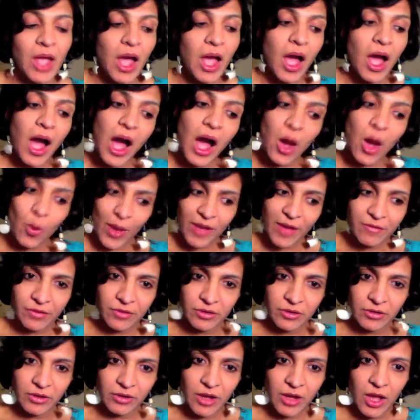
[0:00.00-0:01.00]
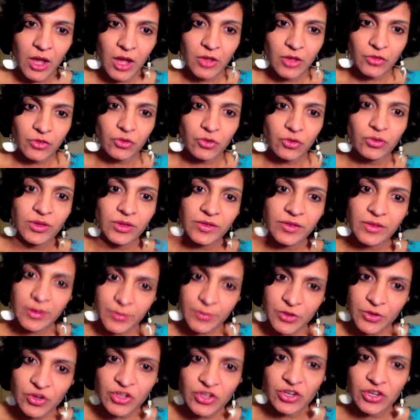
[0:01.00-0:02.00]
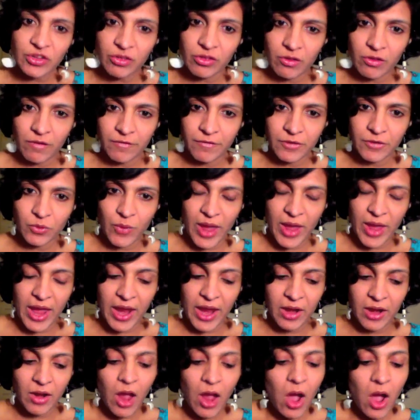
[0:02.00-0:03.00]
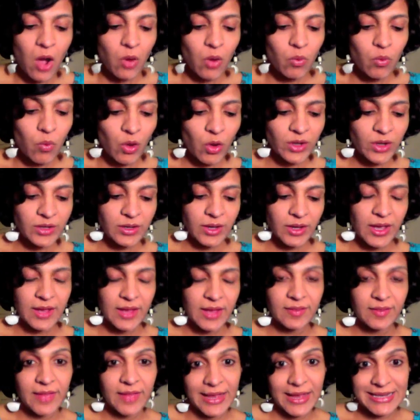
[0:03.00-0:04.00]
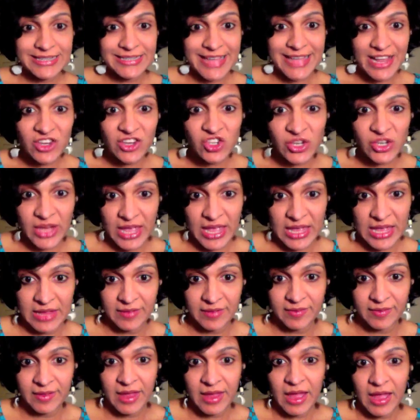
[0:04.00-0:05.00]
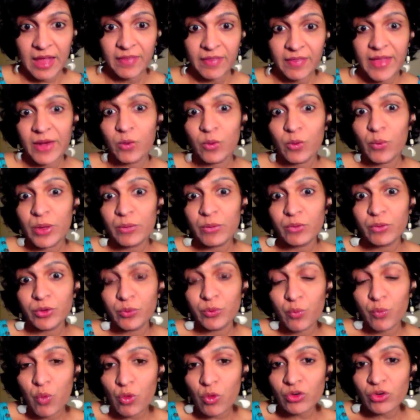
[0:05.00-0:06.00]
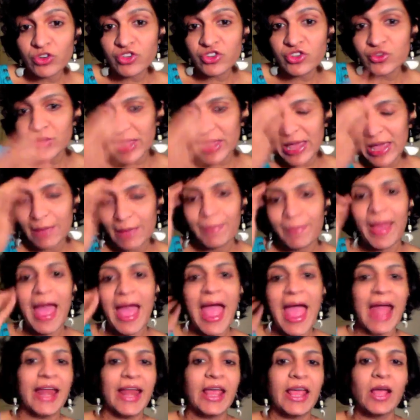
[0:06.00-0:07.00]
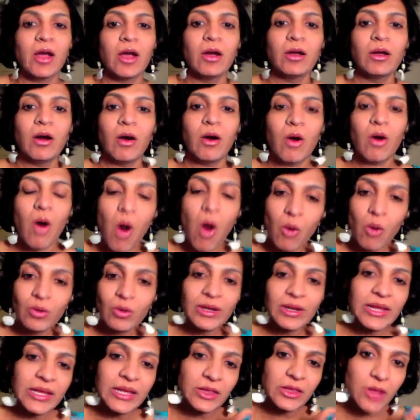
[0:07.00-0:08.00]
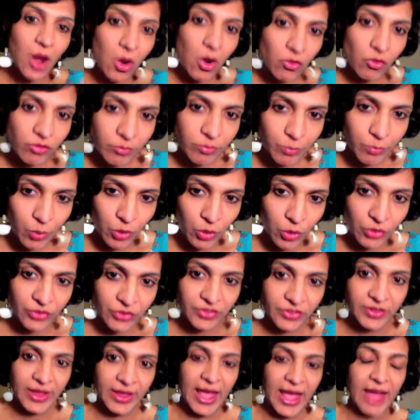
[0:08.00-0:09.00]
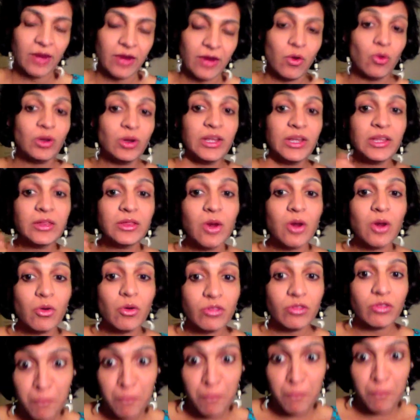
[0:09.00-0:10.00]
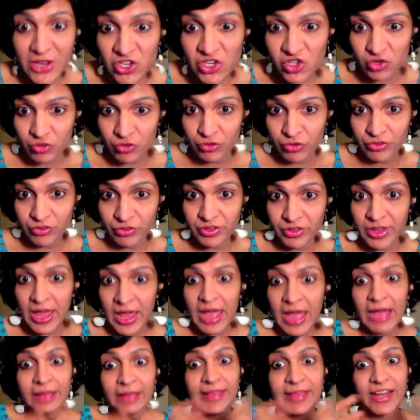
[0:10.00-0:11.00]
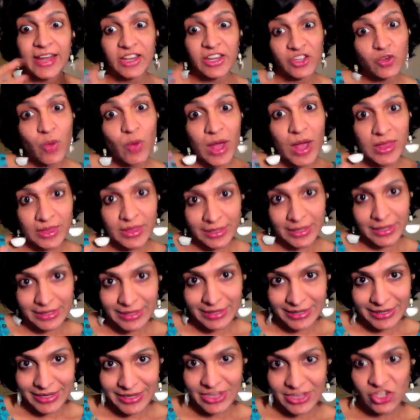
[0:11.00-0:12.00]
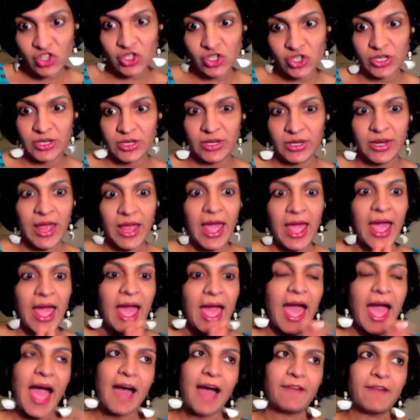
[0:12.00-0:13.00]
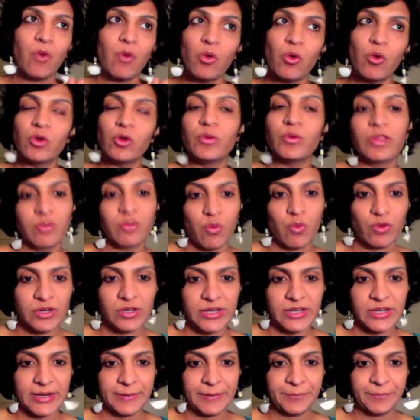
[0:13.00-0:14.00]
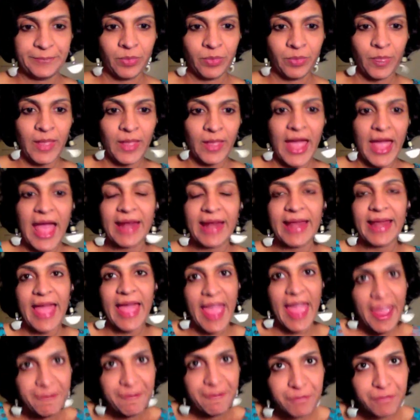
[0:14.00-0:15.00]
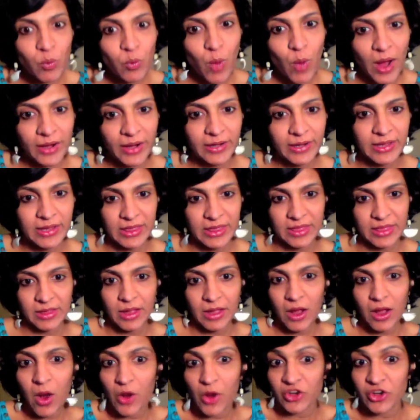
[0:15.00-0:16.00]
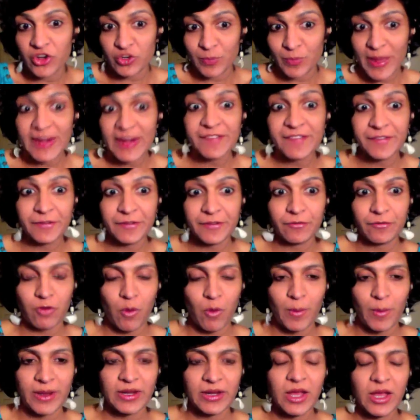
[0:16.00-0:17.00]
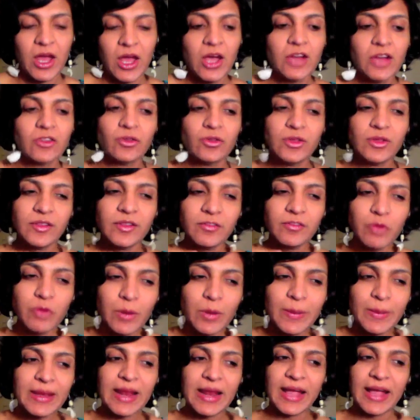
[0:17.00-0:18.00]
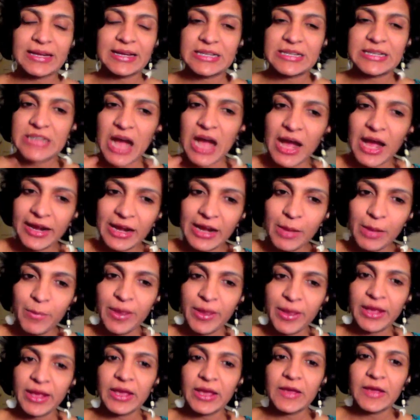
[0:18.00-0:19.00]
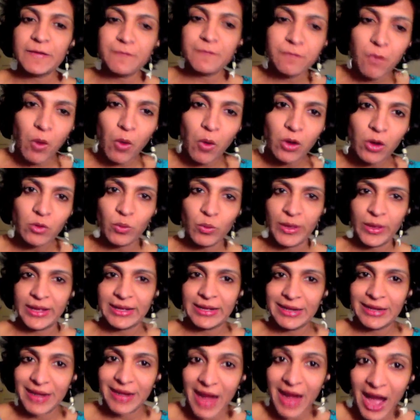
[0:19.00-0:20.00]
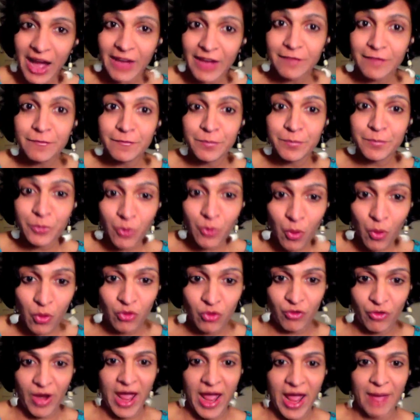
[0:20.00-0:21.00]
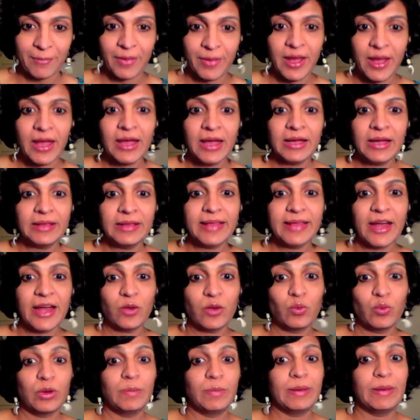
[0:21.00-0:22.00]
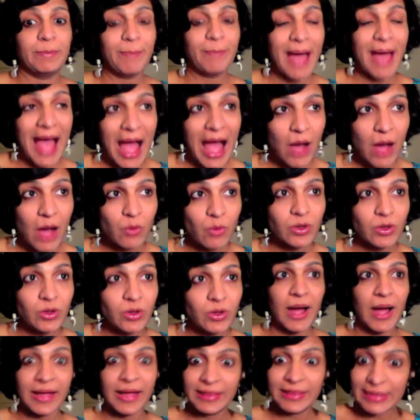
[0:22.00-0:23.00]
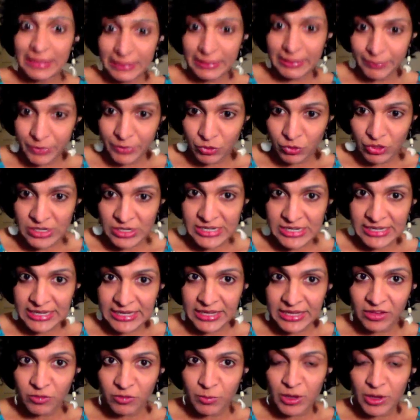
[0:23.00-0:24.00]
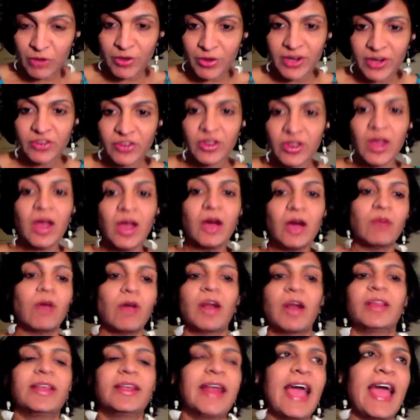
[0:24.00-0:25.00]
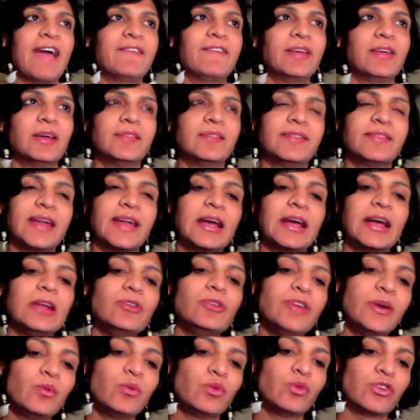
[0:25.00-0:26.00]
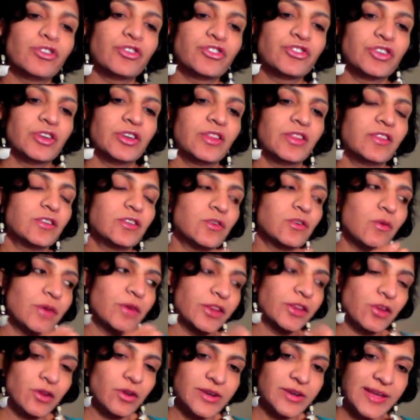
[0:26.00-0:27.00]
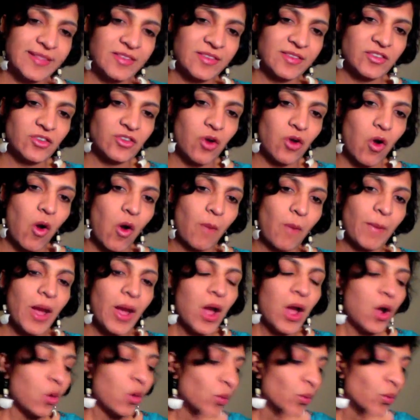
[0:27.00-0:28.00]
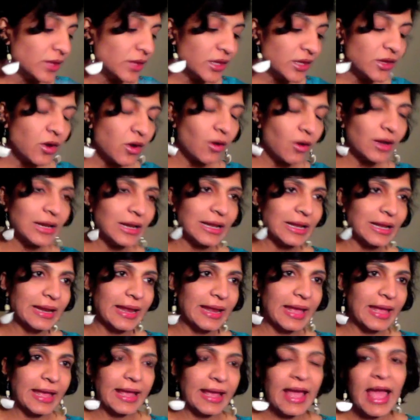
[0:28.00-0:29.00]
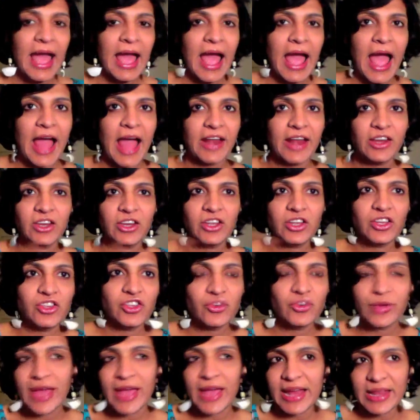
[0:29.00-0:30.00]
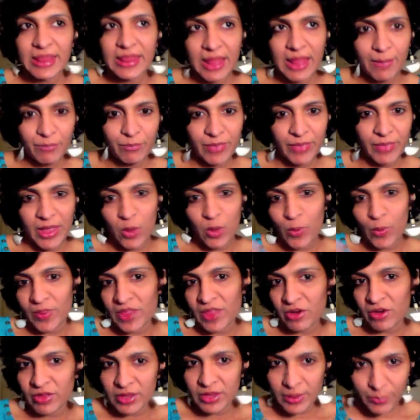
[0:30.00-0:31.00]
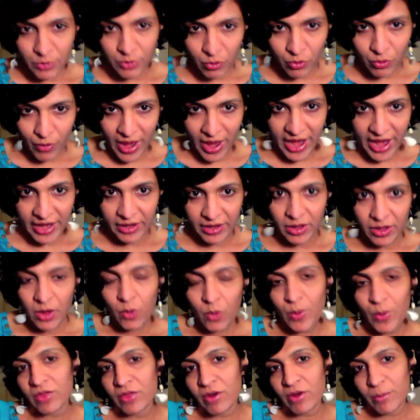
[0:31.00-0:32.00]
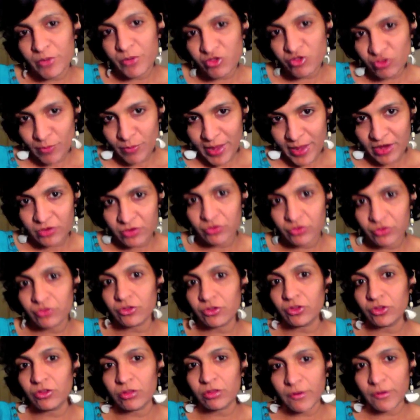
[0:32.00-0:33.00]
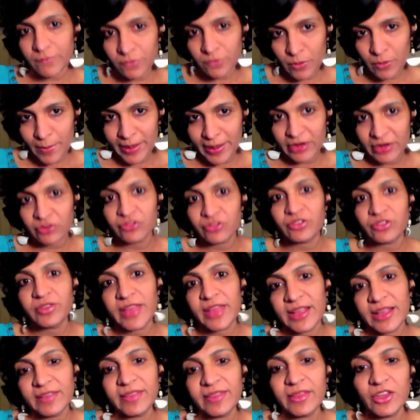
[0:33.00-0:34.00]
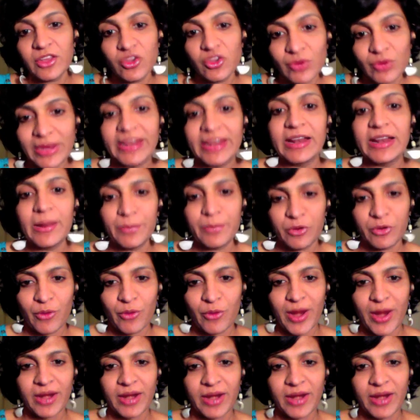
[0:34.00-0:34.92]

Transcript: However, through this community software, what the intention is that we would want to keep adding only those books and only those features that you as a clinician have always wanted, and everyone is going to benefit from it. So this will be like a dynamic, evolving live program that will be powered by the community spirit rather than having a secluded version stored in your desktop within your clinic, and you get something when there is an upgrade, when the repertory makers or the software makers think you need an upgrade.